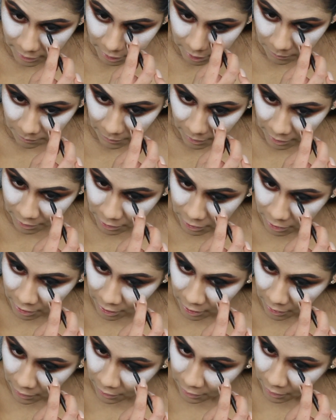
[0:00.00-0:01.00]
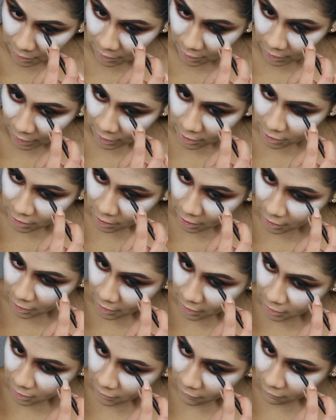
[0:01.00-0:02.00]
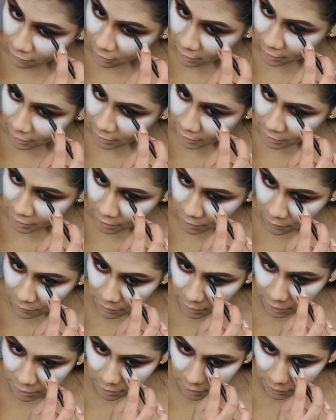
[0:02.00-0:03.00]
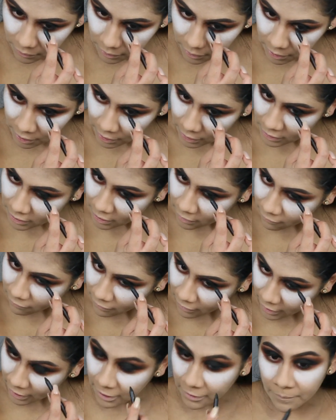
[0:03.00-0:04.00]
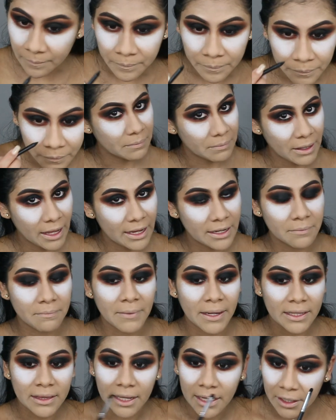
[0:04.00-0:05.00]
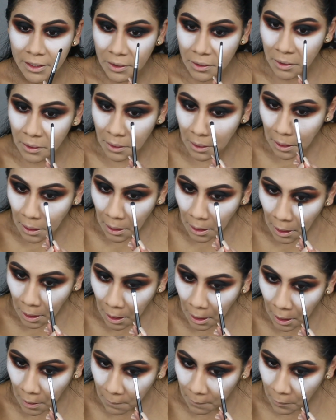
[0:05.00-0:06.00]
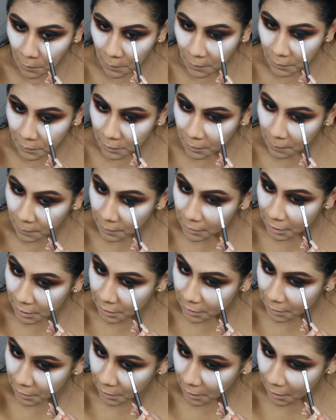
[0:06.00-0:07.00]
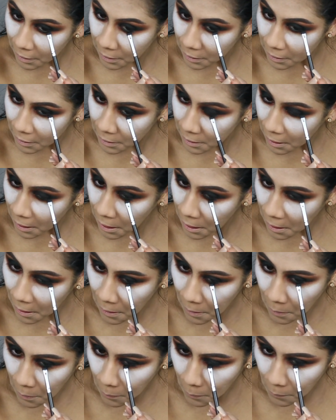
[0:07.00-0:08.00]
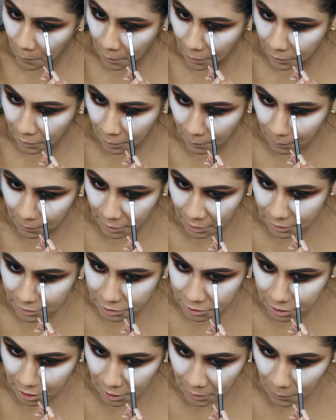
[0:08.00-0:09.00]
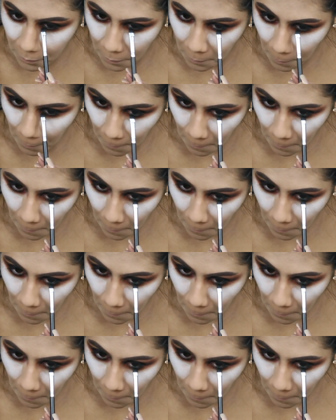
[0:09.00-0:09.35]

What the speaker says: smudge it on your lash line as far as you want to intensify it. I applied my liner. I'm going to blend it out with the black shadow